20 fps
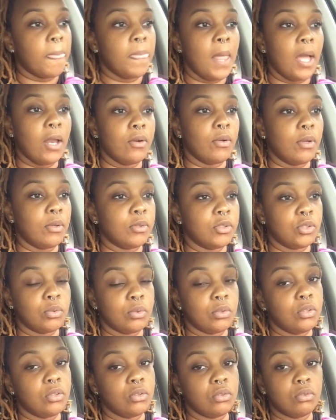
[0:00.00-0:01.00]
not knowing what you
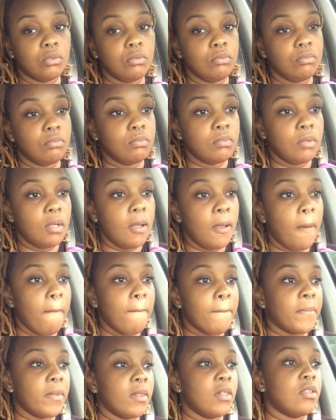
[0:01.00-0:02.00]
want to
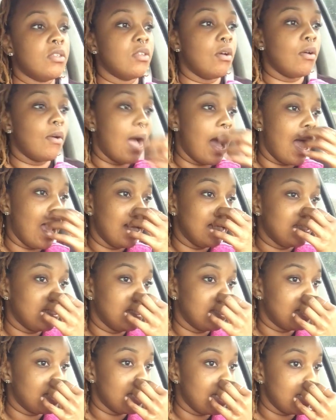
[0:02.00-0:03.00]
do. So I
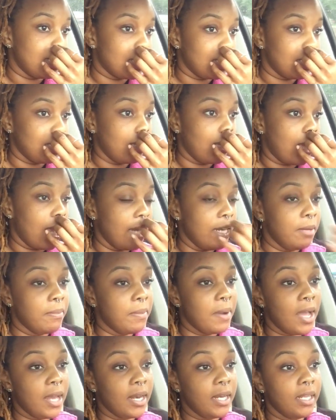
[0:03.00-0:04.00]
suggest
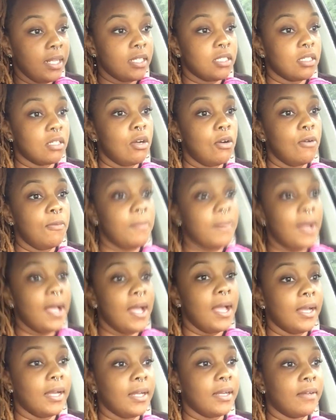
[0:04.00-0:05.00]
anybody to go
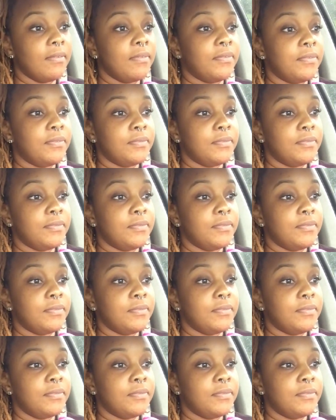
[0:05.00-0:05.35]
back, to